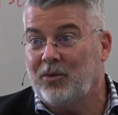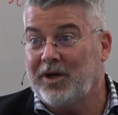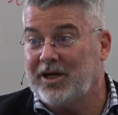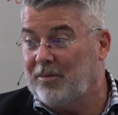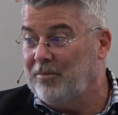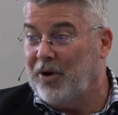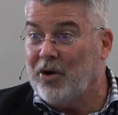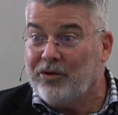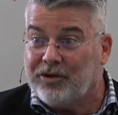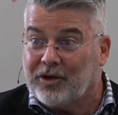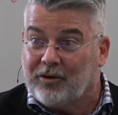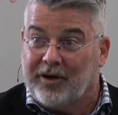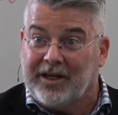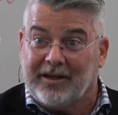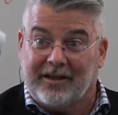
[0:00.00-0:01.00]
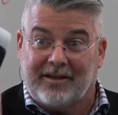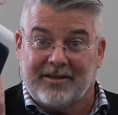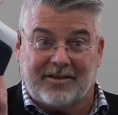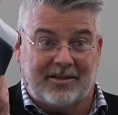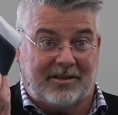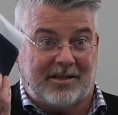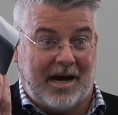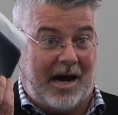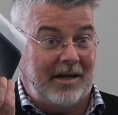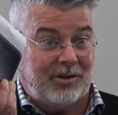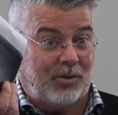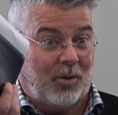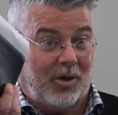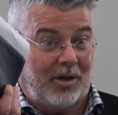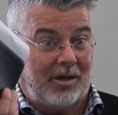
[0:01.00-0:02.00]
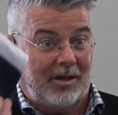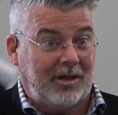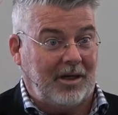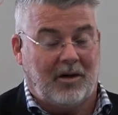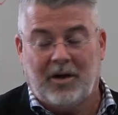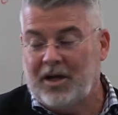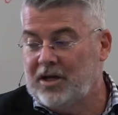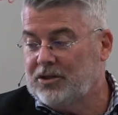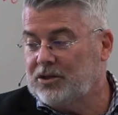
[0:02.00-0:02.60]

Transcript: we can both agree that this is God's word, you know.